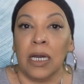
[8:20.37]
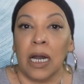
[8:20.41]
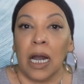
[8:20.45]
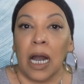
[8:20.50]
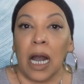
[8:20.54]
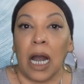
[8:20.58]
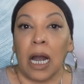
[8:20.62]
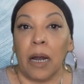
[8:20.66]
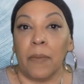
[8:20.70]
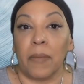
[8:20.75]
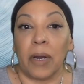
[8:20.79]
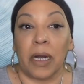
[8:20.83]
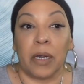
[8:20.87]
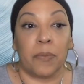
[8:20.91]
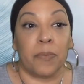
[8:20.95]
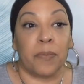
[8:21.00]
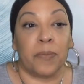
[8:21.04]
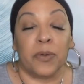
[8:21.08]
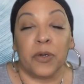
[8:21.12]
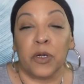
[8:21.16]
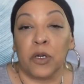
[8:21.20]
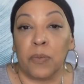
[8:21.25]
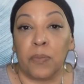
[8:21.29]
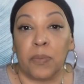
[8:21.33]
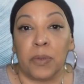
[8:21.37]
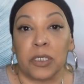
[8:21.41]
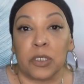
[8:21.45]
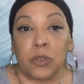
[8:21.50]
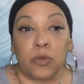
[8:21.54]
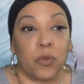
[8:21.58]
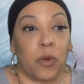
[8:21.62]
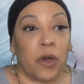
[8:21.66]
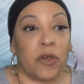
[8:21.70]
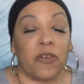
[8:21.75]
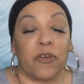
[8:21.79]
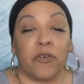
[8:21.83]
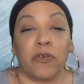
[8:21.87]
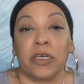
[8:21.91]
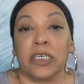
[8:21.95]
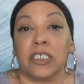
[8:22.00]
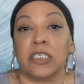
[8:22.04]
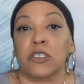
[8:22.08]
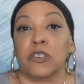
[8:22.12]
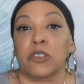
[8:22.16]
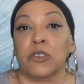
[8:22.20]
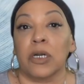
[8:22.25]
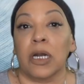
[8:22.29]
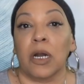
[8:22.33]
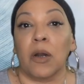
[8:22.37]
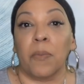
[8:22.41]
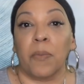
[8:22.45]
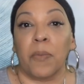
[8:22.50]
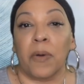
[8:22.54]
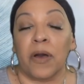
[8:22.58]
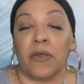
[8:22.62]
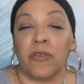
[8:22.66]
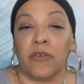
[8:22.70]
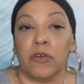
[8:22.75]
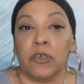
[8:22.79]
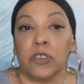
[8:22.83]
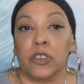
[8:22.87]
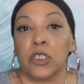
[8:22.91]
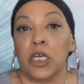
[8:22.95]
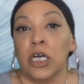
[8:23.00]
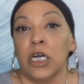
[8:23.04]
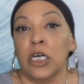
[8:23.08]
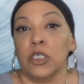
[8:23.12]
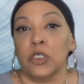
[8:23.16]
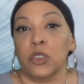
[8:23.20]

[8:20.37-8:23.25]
our purpose, whether it's to help others,